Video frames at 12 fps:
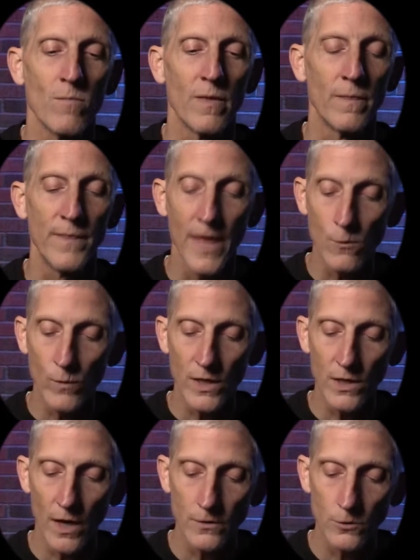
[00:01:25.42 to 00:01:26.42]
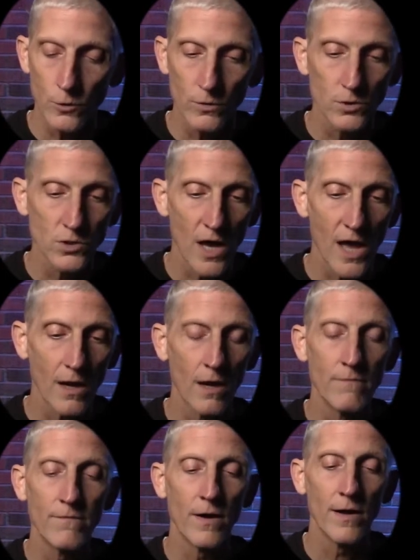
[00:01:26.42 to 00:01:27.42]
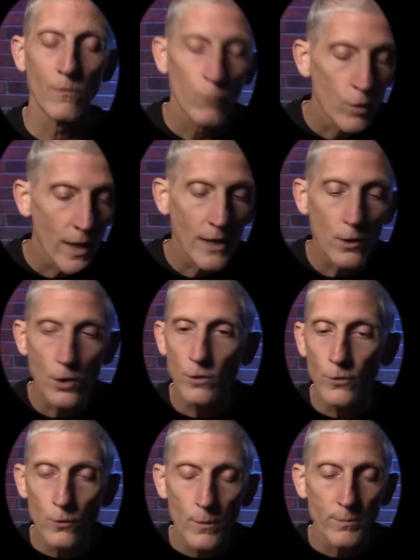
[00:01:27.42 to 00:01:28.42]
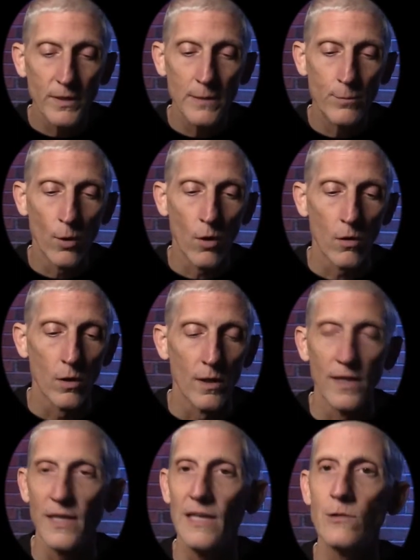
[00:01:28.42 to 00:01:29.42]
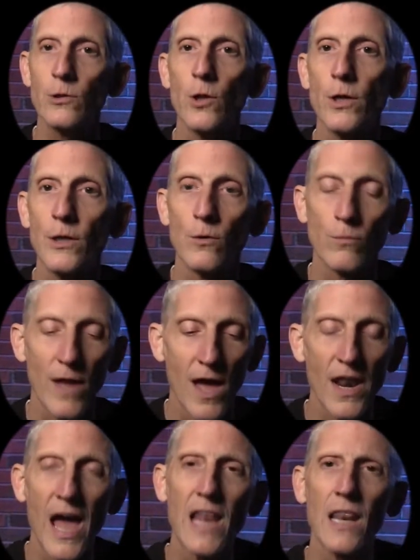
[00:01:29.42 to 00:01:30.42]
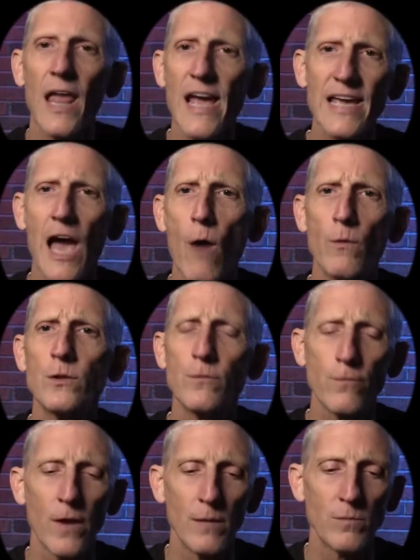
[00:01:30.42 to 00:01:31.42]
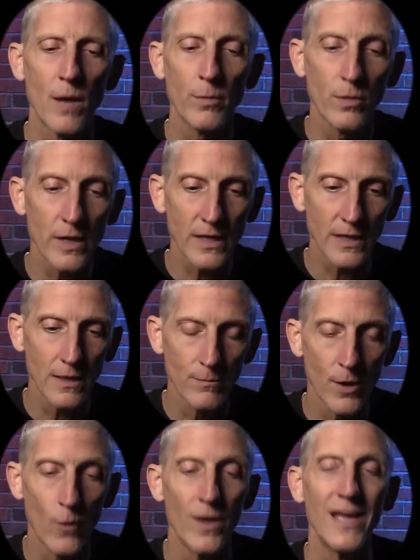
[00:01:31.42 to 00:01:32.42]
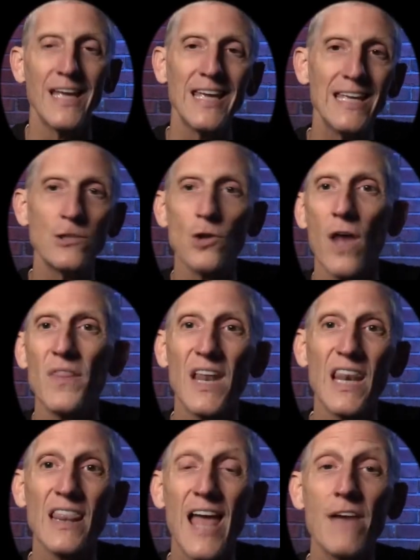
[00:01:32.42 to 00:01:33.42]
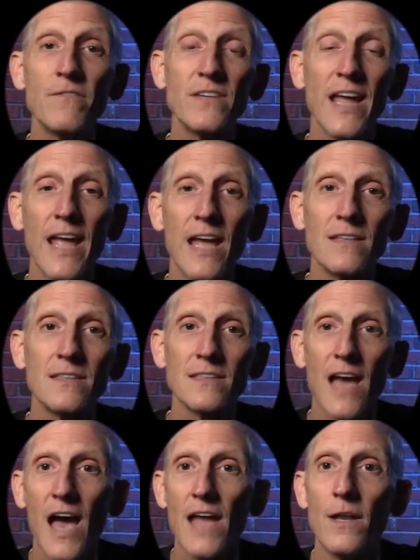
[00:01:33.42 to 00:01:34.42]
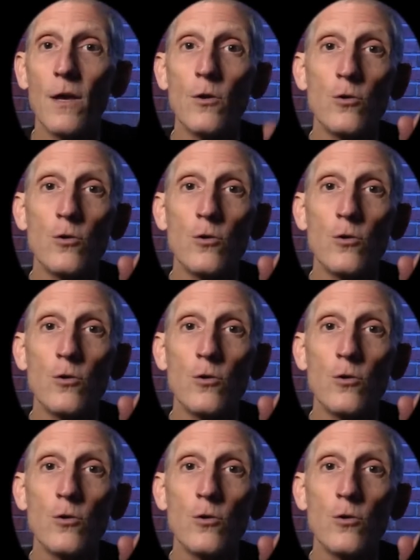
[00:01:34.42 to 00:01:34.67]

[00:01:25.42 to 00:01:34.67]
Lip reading: Then we cut to a shot of, we're like looking through a peephole. He's looking around. I like how it's framed up. Look at him though. He's on the left-hand side.